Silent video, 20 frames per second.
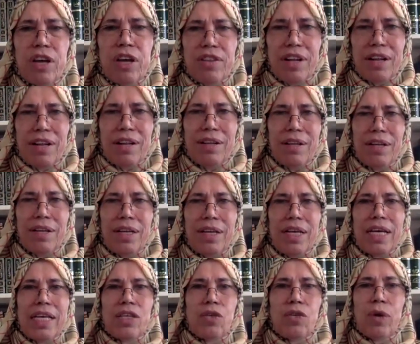other.
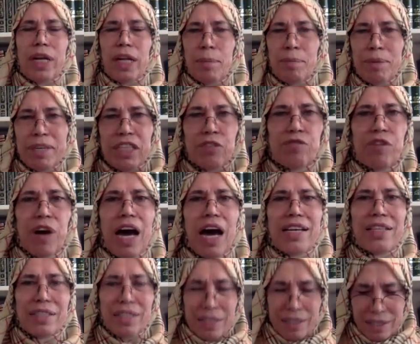You're going to be
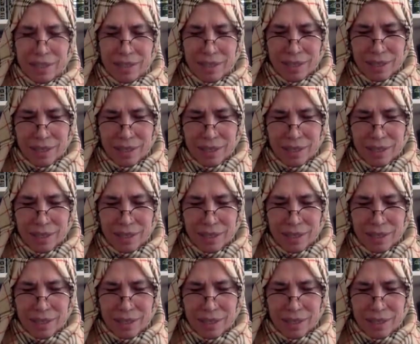divided.